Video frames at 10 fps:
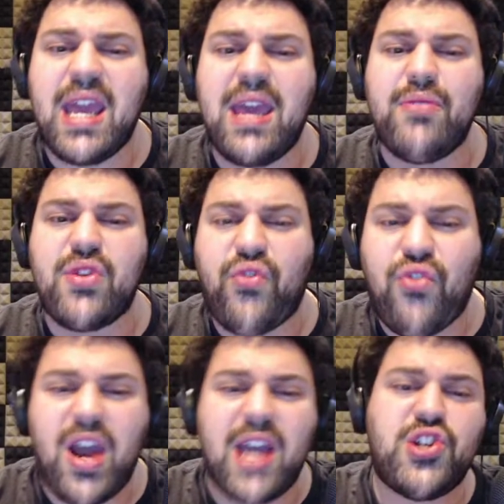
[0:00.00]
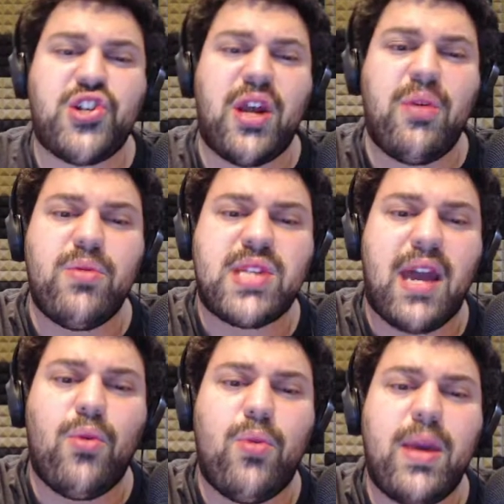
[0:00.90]
It was fresh. It was kind
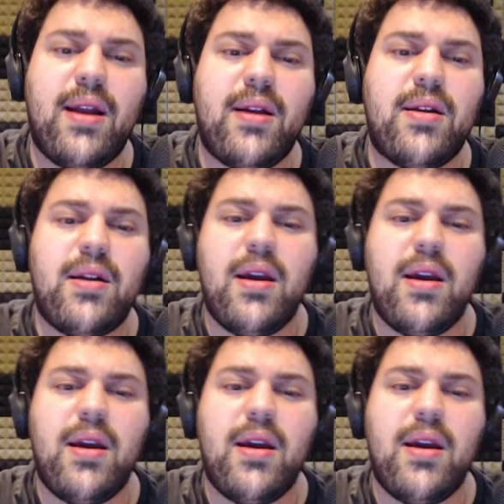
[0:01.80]
of weird.